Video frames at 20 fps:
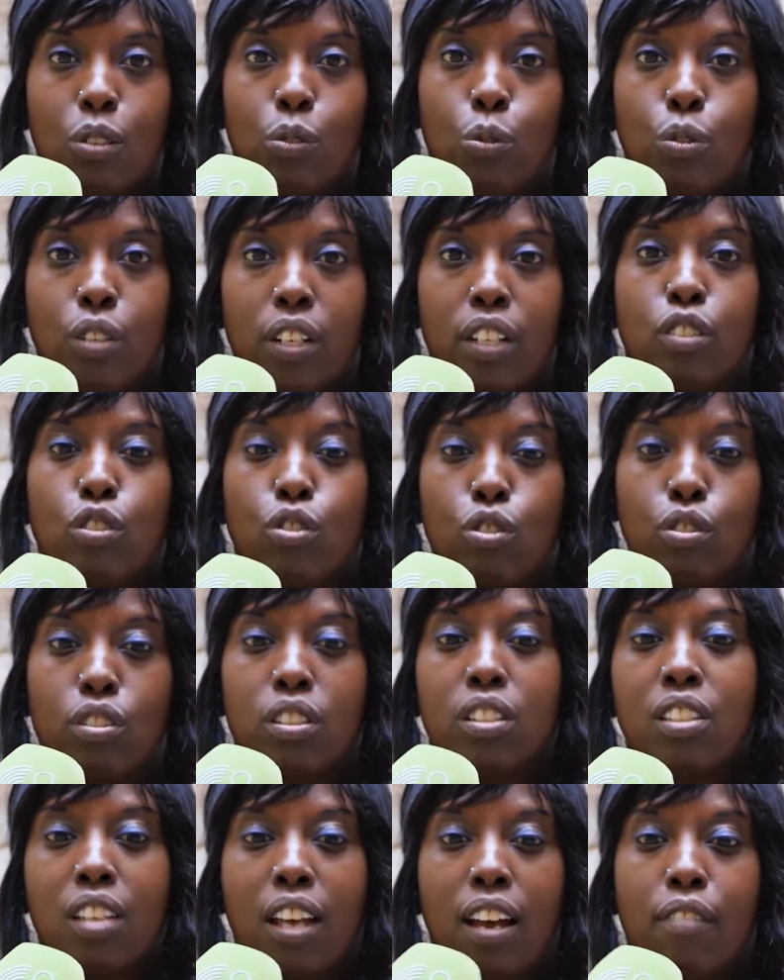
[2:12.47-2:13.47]
all
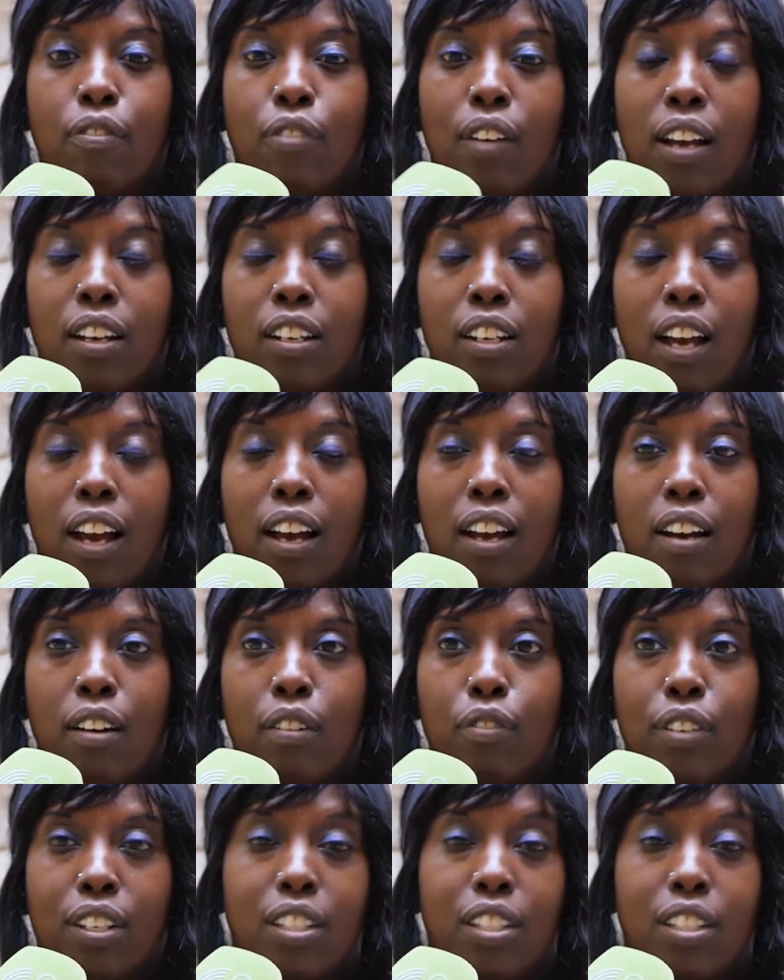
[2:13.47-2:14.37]
countries have